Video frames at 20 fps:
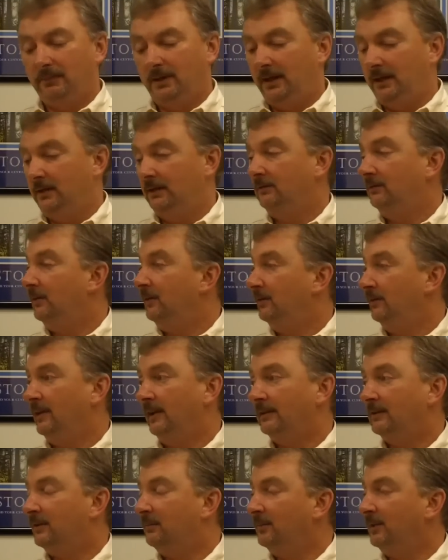And
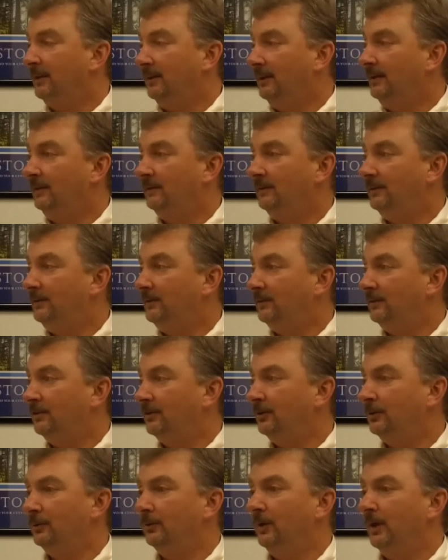that's something easy to
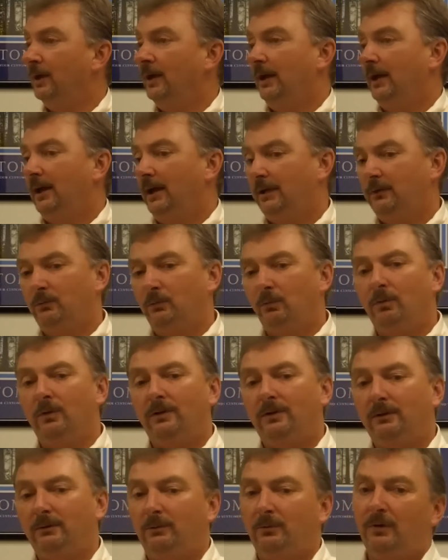do. And
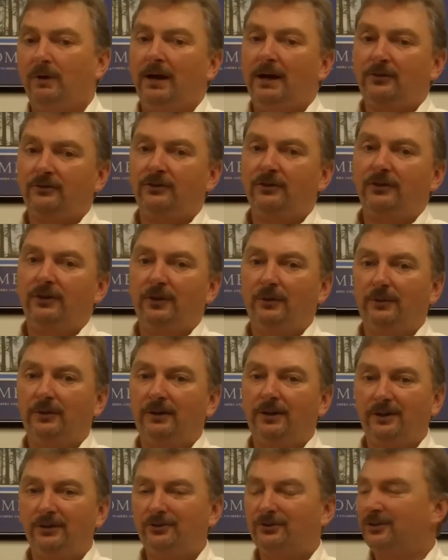we're actually the only
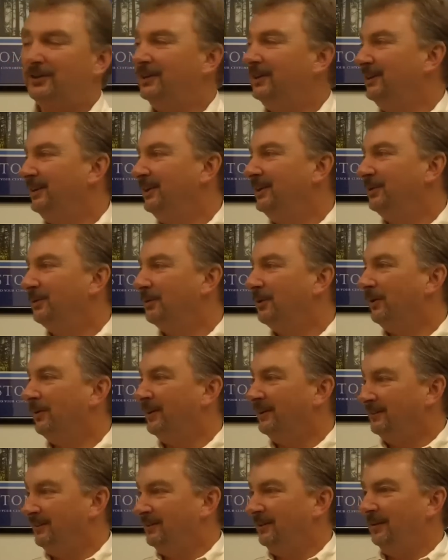country in the world
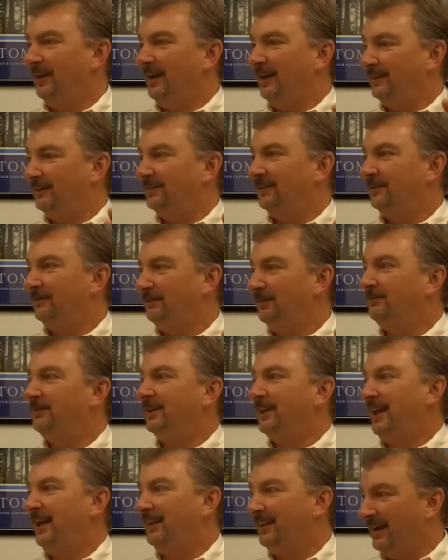that still has
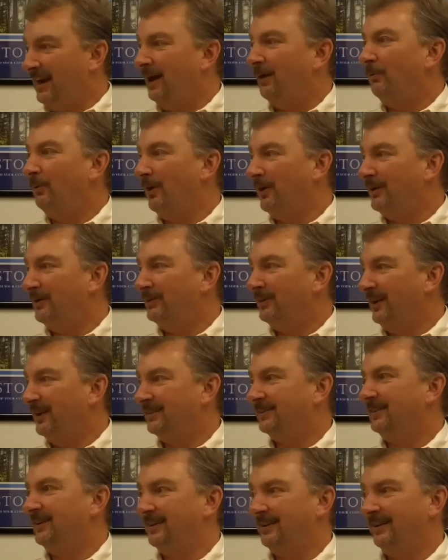50-gallon hot water
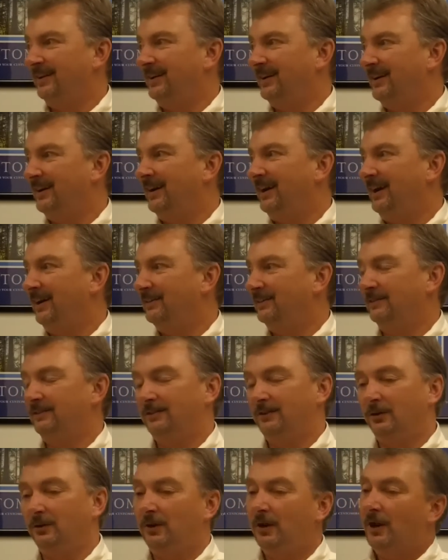tanks in our houses.
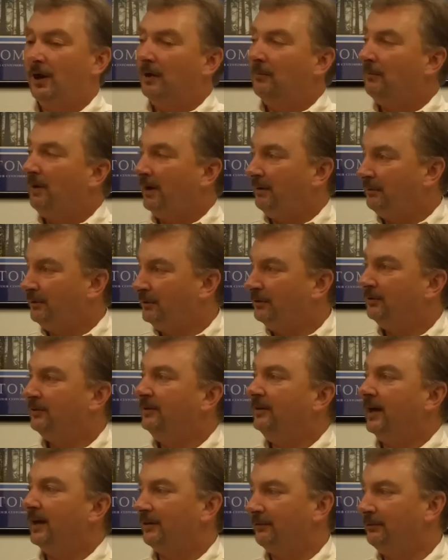So by
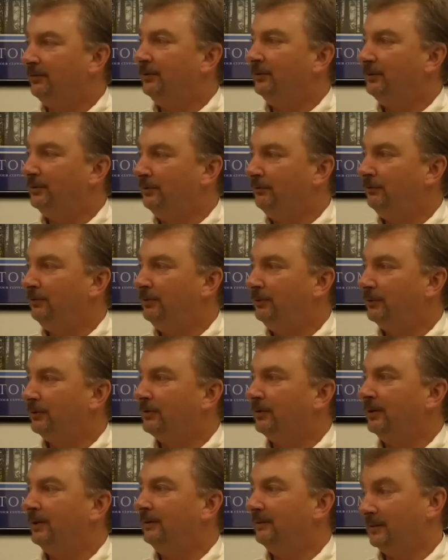reducing that a few
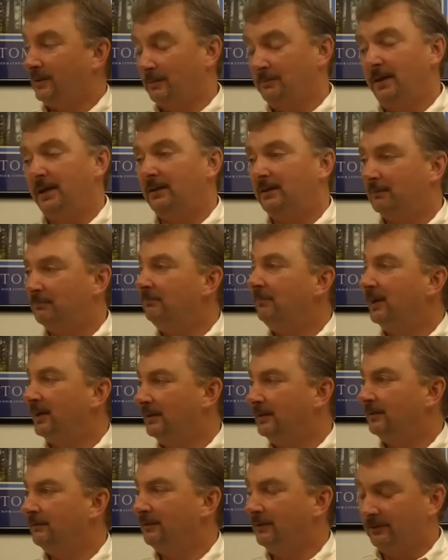degrees can make a
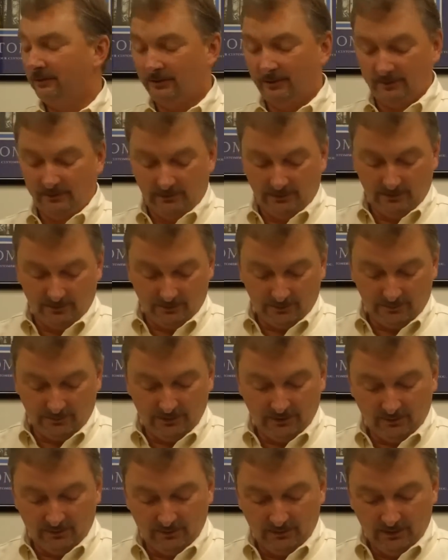difference in your
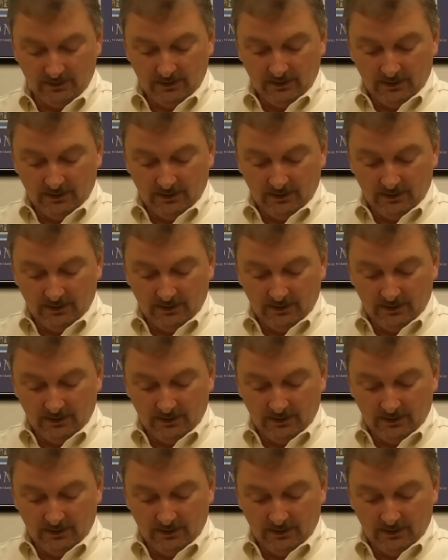bill.